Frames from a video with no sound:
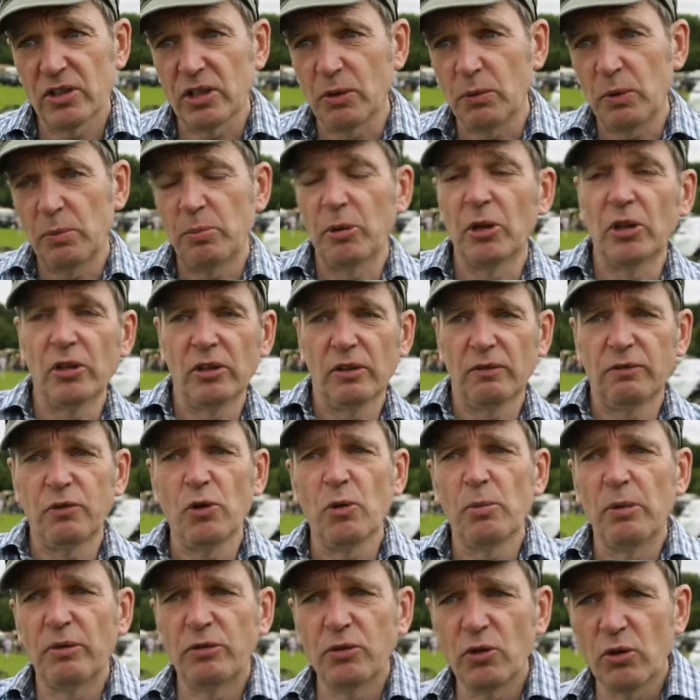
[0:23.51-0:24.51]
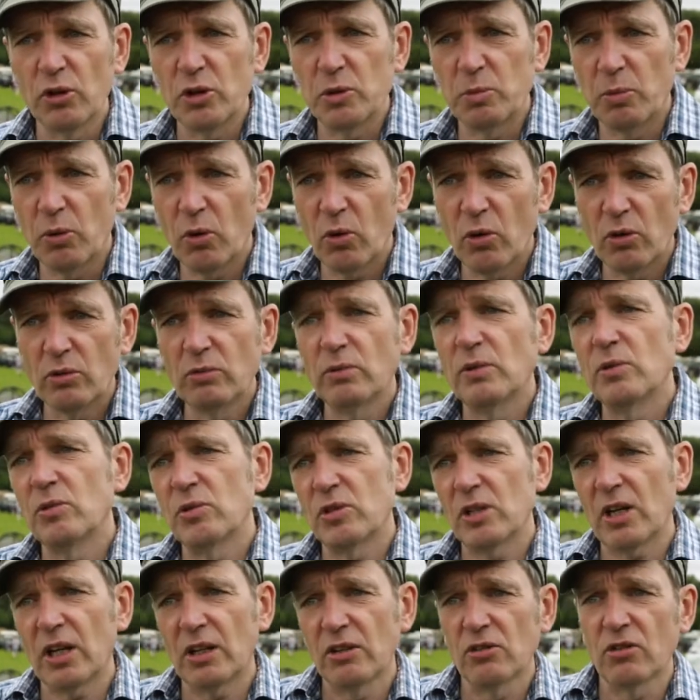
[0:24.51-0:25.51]
So we built the 4x4 is born, which
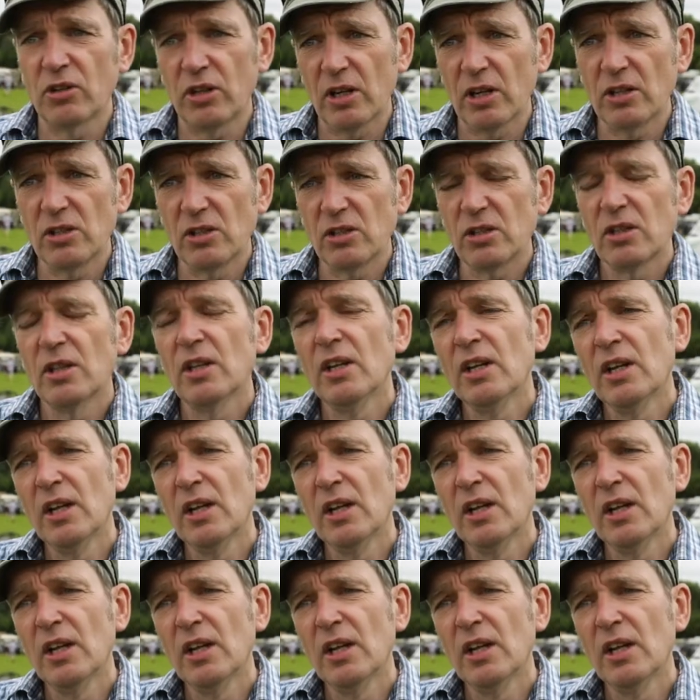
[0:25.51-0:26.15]
was a 100-inch,